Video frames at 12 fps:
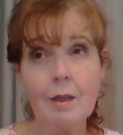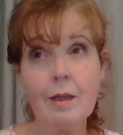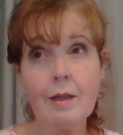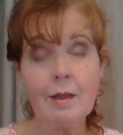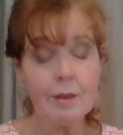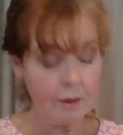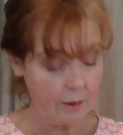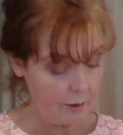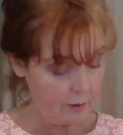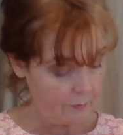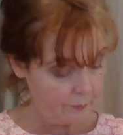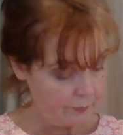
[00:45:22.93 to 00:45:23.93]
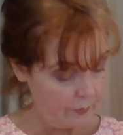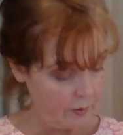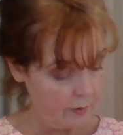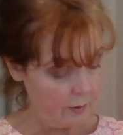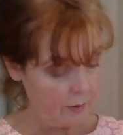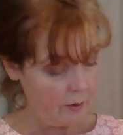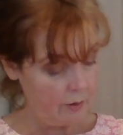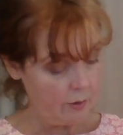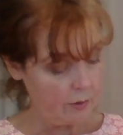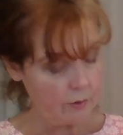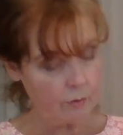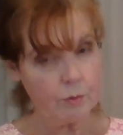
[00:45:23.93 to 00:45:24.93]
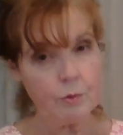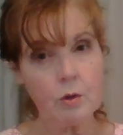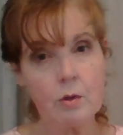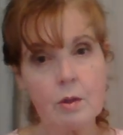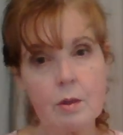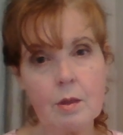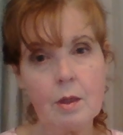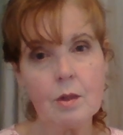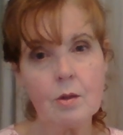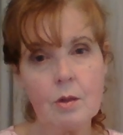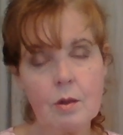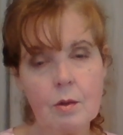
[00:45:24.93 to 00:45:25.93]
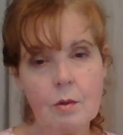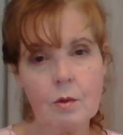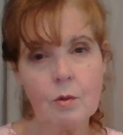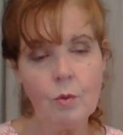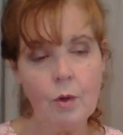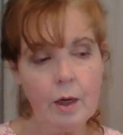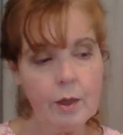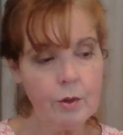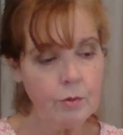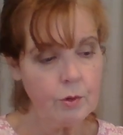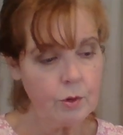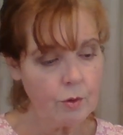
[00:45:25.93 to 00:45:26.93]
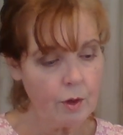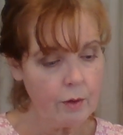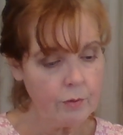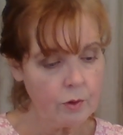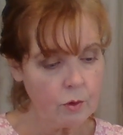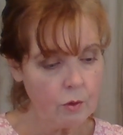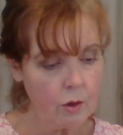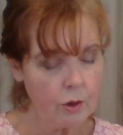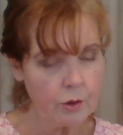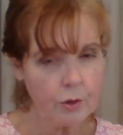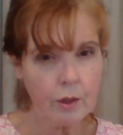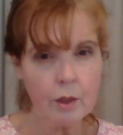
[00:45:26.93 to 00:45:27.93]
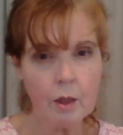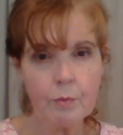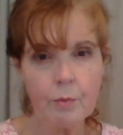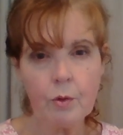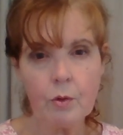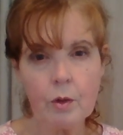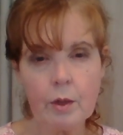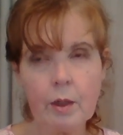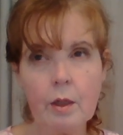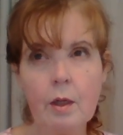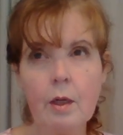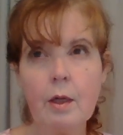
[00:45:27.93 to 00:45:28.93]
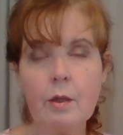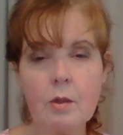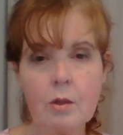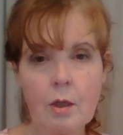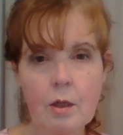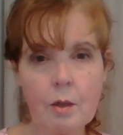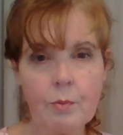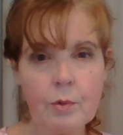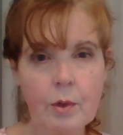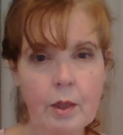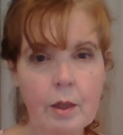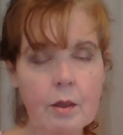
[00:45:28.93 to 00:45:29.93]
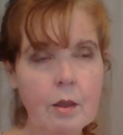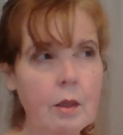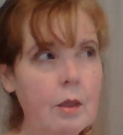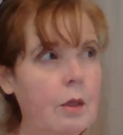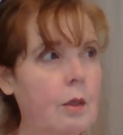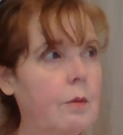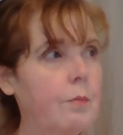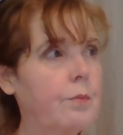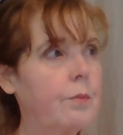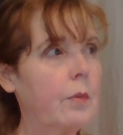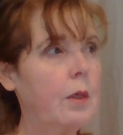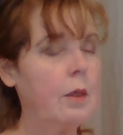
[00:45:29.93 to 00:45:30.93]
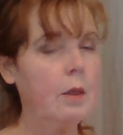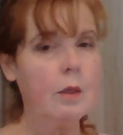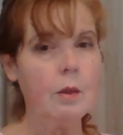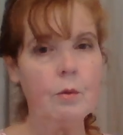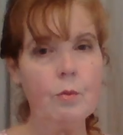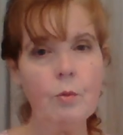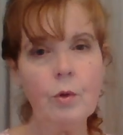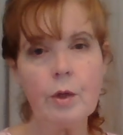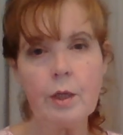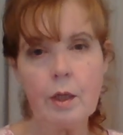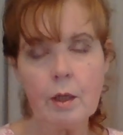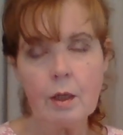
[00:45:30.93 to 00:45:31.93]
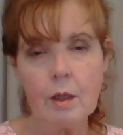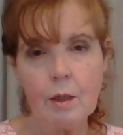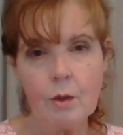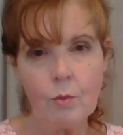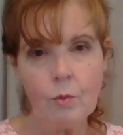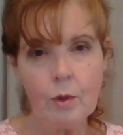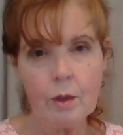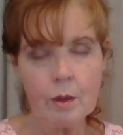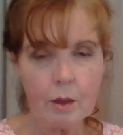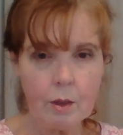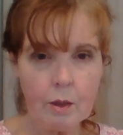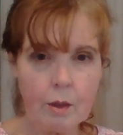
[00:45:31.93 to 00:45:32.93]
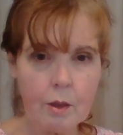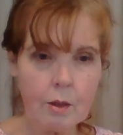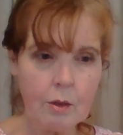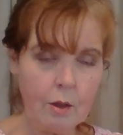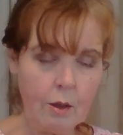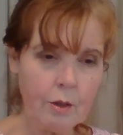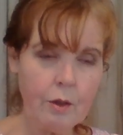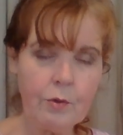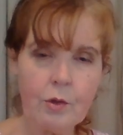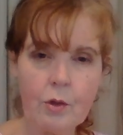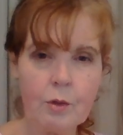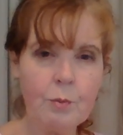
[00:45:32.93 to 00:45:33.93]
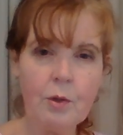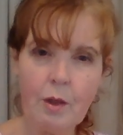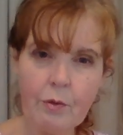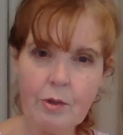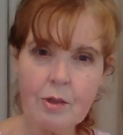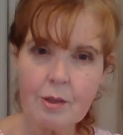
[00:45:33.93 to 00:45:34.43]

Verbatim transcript: and um, isn't there a scripture that says, Why do you strive so hard to get up early and stay up late um, working when God gives his beloved